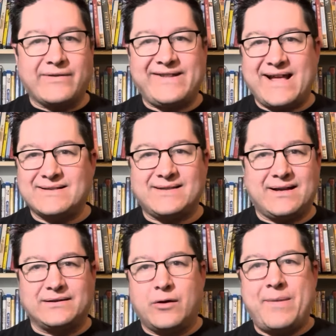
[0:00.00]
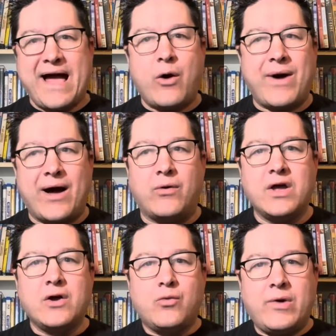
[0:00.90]
She has like a little powwow
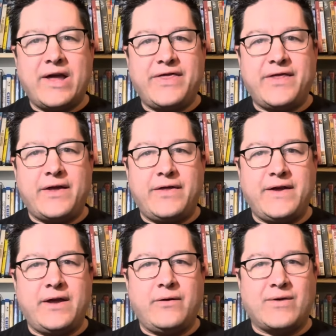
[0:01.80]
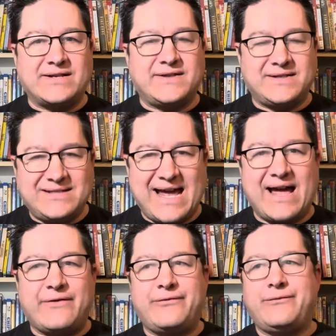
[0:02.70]
with the rest of the
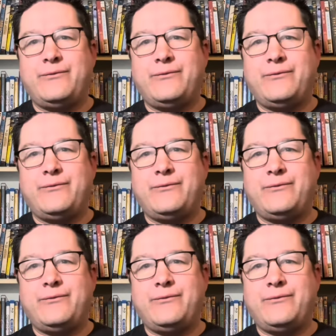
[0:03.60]
staff,